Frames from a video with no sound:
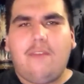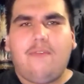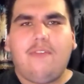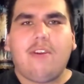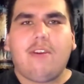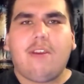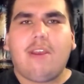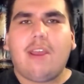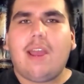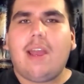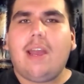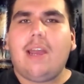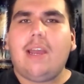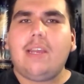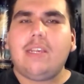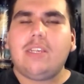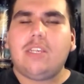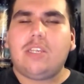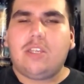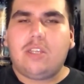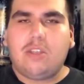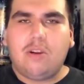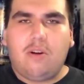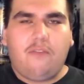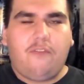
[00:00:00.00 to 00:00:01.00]
And if you
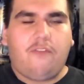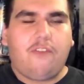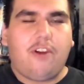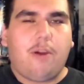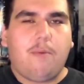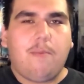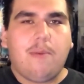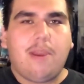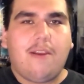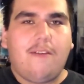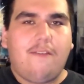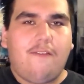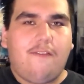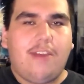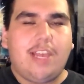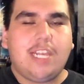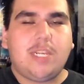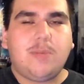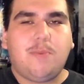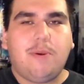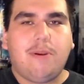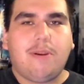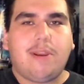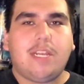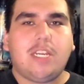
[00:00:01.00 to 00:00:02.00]
guys don't follow me on
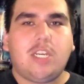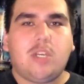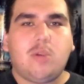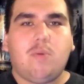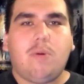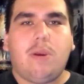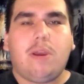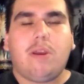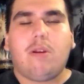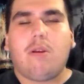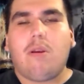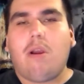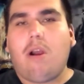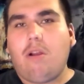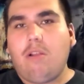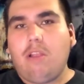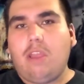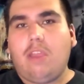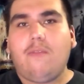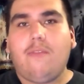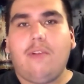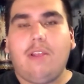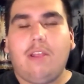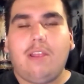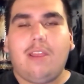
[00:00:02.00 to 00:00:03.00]
Facebook and Twitter, I'll
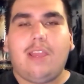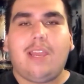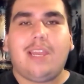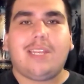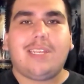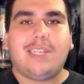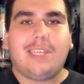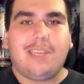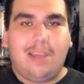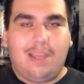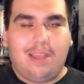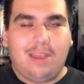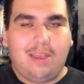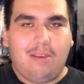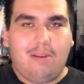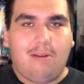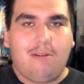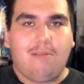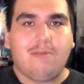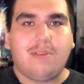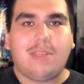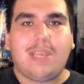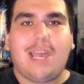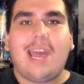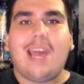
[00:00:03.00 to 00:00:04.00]
leave a link to
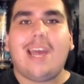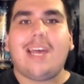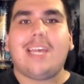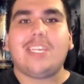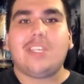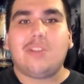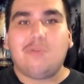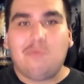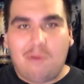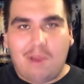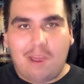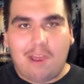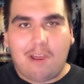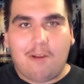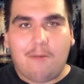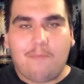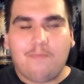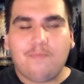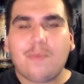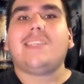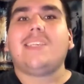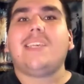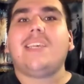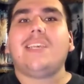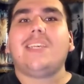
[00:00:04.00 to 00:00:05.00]
those as well.
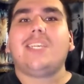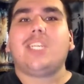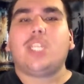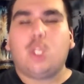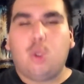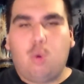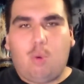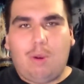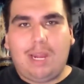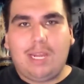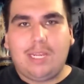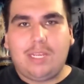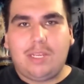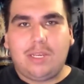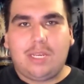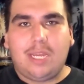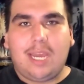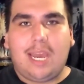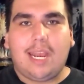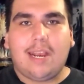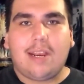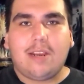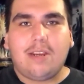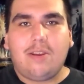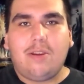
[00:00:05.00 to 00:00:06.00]
This is 22
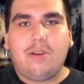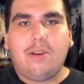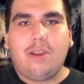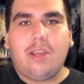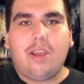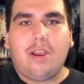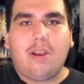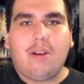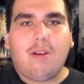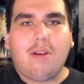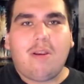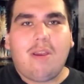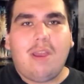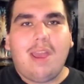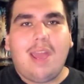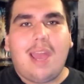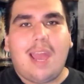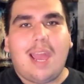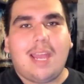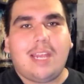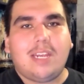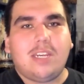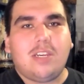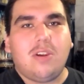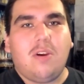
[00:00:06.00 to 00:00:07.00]
Tiger Dude here,
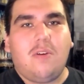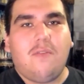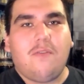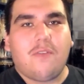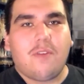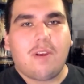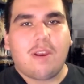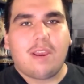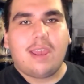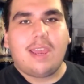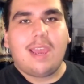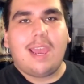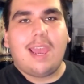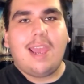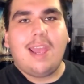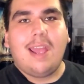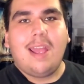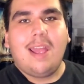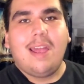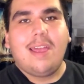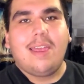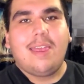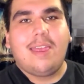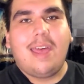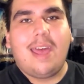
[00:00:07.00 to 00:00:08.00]
and don't forget
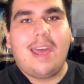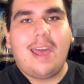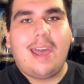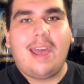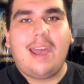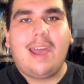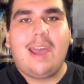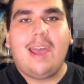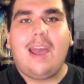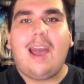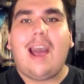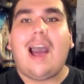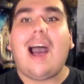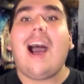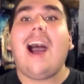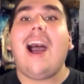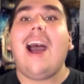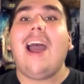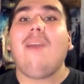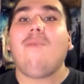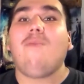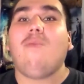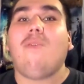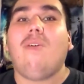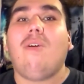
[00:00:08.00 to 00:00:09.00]
that
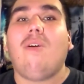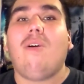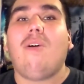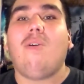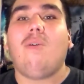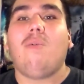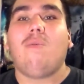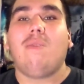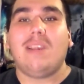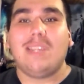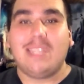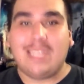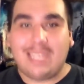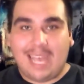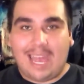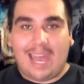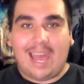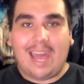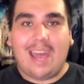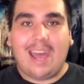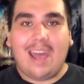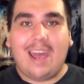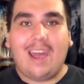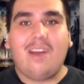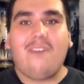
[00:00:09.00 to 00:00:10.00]
I will always
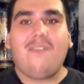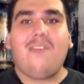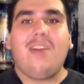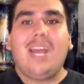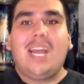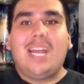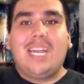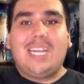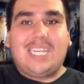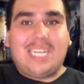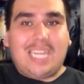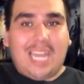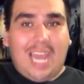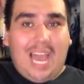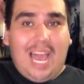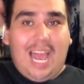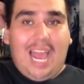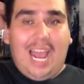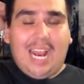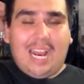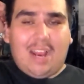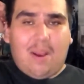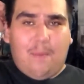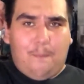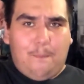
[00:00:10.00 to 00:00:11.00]
have
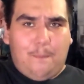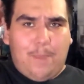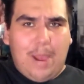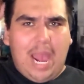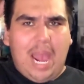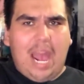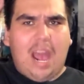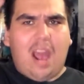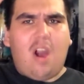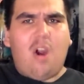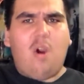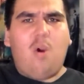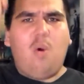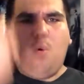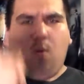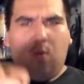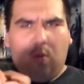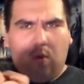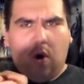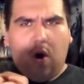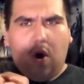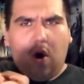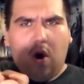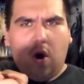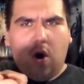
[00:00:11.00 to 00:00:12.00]
tiger
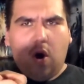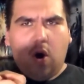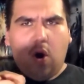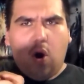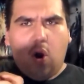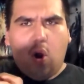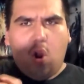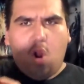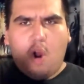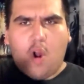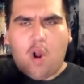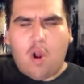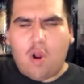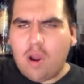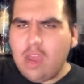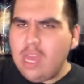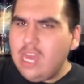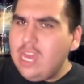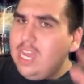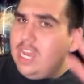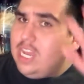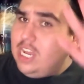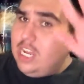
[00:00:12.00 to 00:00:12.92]
power.